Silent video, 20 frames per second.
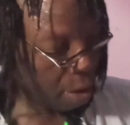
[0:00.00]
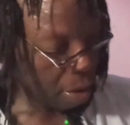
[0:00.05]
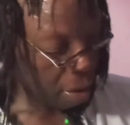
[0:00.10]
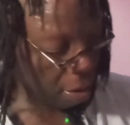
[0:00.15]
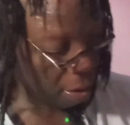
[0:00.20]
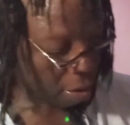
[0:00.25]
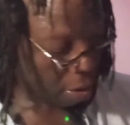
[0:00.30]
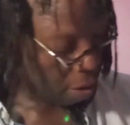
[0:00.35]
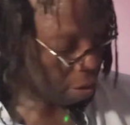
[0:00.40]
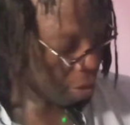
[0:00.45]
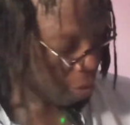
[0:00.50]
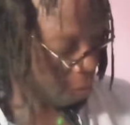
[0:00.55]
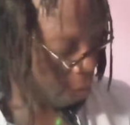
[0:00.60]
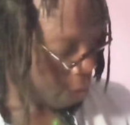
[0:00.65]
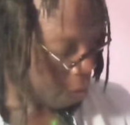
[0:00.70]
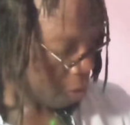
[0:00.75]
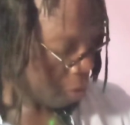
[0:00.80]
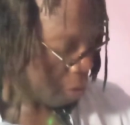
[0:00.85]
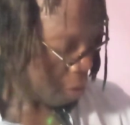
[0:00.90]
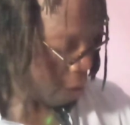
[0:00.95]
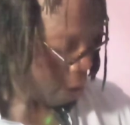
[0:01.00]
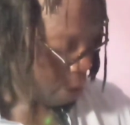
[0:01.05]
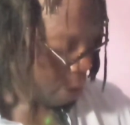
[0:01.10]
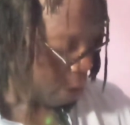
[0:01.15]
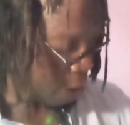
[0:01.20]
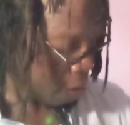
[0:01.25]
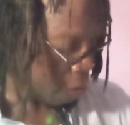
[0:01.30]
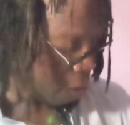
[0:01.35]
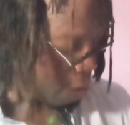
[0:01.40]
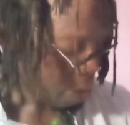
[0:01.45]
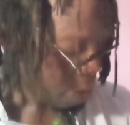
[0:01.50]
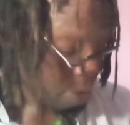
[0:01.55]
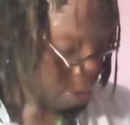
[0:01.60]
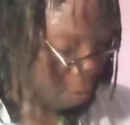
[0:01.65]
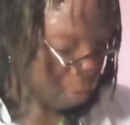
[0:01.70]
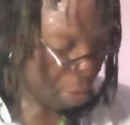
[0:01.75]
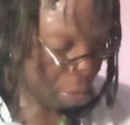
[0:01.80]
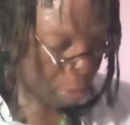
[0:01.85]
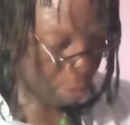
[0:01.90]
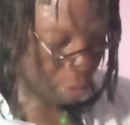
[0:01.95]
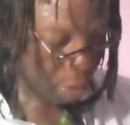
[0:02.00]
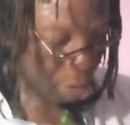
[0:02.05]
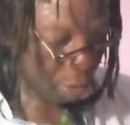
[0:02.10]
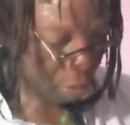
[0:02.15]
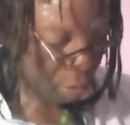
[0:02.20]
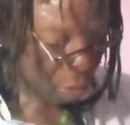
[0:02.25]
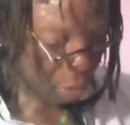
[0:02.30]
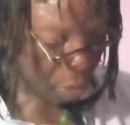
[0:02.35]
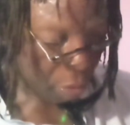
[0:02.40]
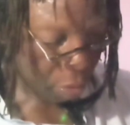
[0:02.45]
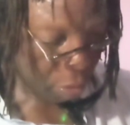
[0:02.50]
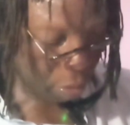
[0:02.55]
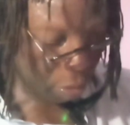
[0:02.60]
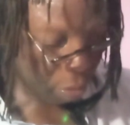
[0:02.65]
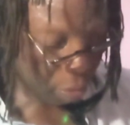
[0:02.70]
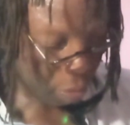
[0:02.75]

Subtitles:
In other words, x will be equal to